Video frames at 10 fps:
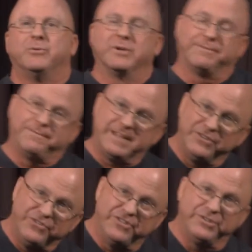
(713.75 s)
or
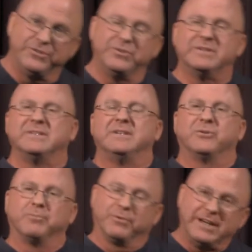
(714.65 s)
offends you
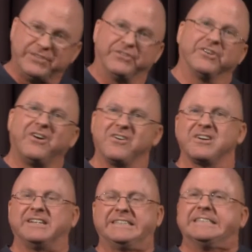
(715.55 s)
or breaks your
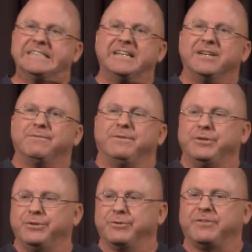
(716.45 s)
heart, for
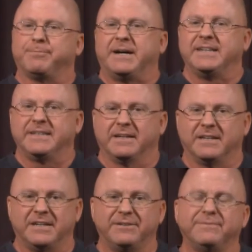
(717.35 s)
you to respond in
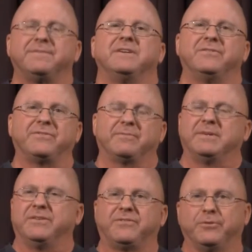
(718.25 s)
love is
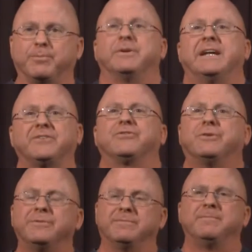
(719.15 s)

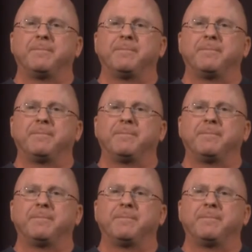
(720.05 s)
supernatural.